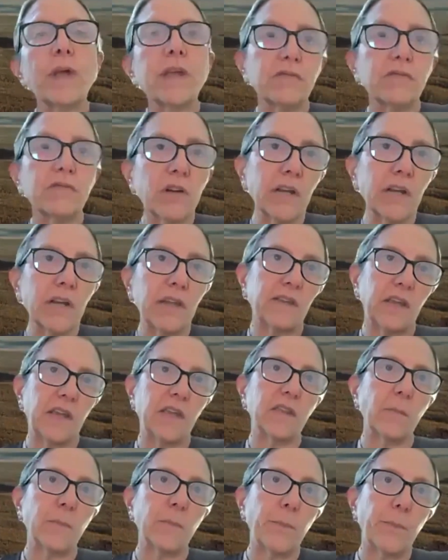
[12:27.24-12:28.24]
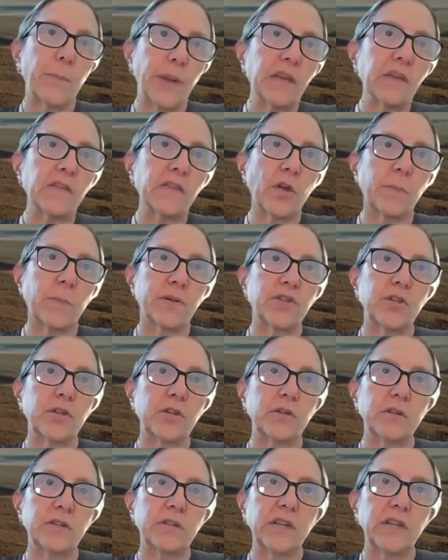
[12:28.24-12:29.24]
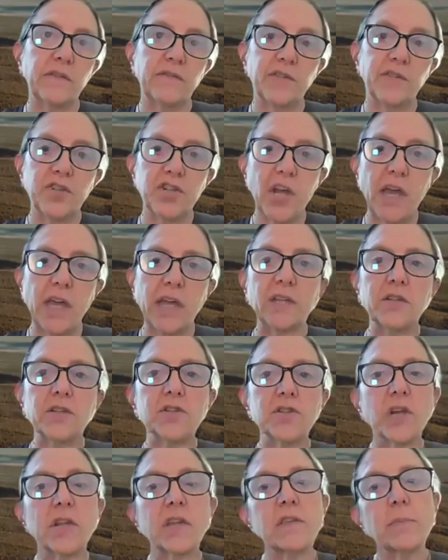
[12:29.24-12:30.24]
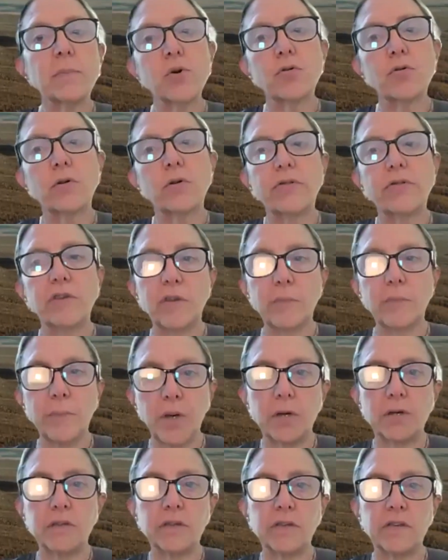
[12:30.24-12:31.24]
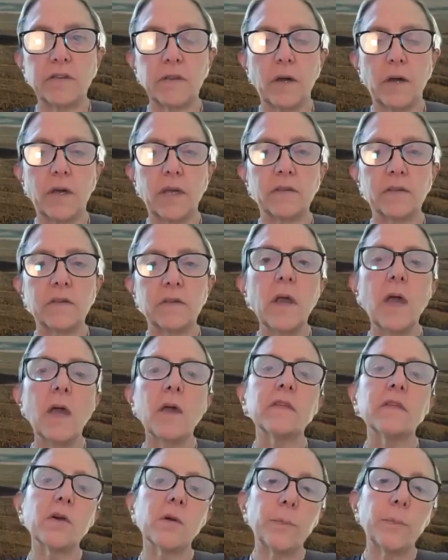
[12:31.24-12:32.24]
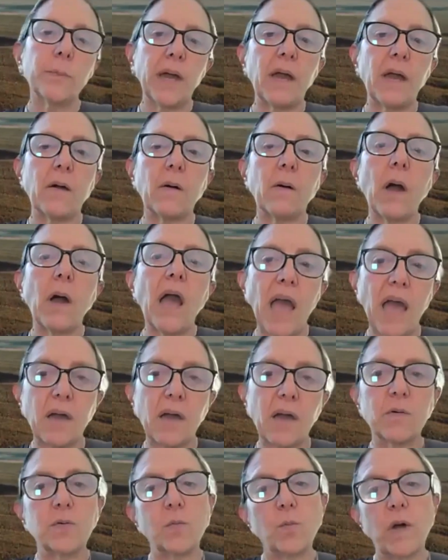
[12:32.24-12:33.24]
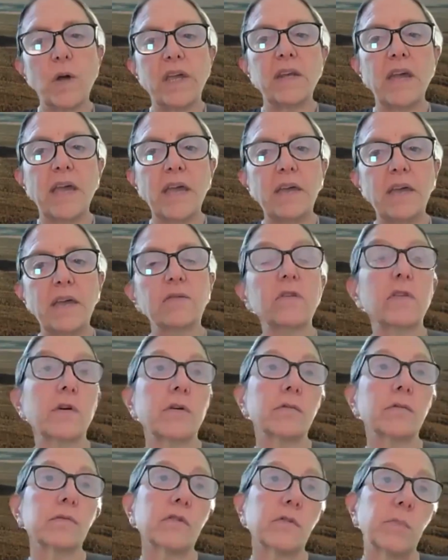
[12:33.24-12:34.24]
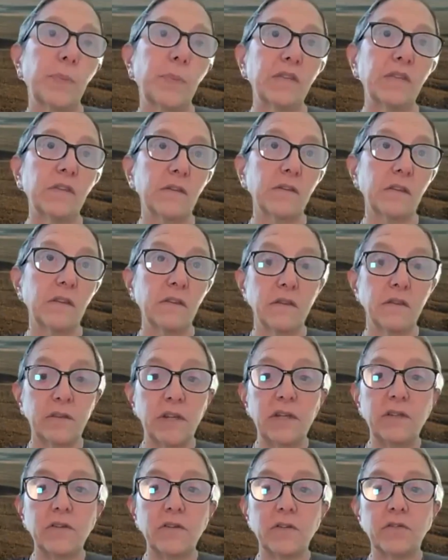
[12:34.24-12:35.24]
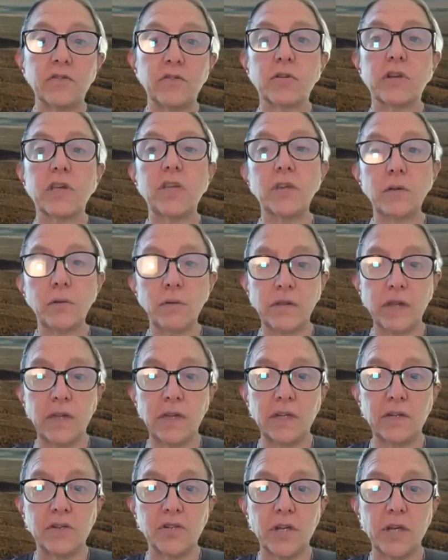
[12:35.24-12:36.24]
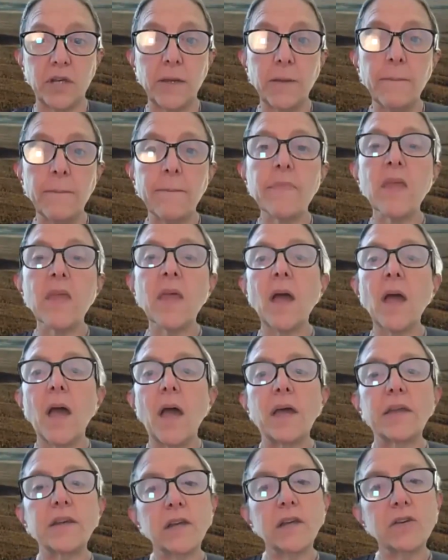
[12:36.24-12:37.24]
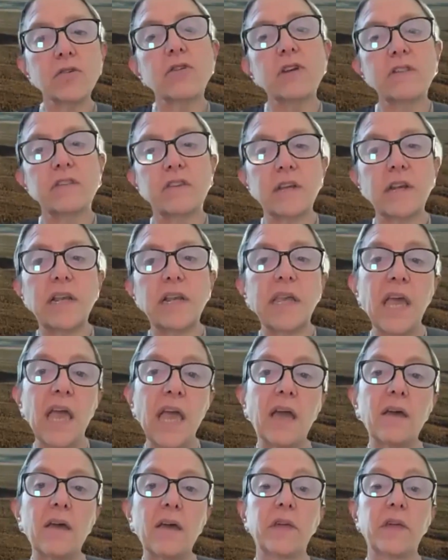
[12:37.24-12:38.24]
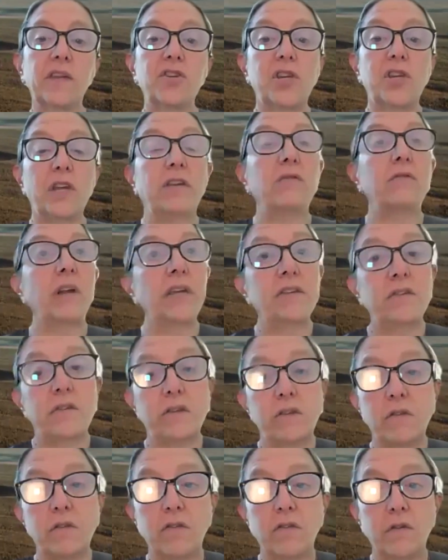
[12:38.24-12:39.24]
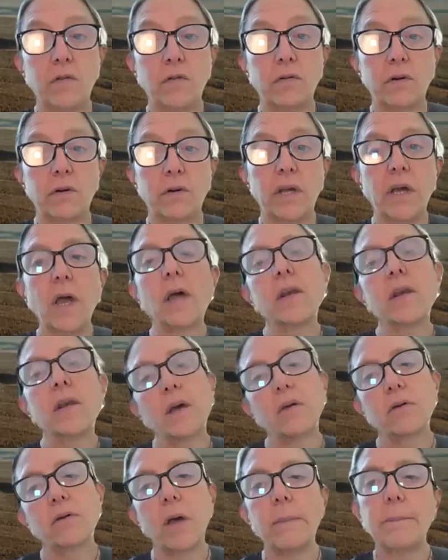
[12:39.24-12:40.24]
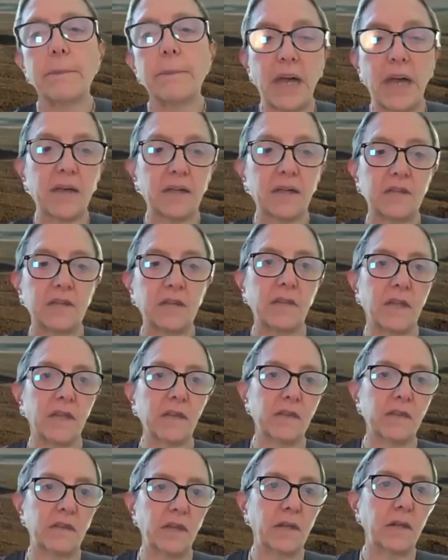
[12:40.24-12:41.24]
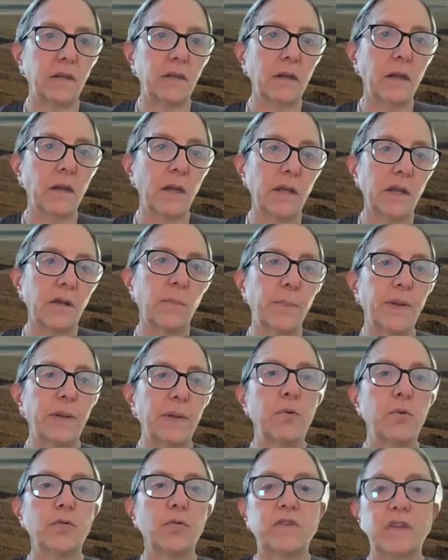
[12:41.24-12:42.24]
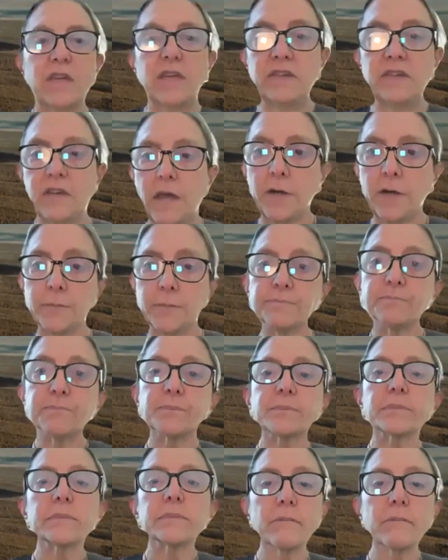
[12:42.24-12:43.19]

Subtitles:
we really see the biggest opportunity for change is more on the demand side. So about how and when households, businesses and industry use energy, and increasingly how they generate and store it. And I'll come back to this in a little bit more detail.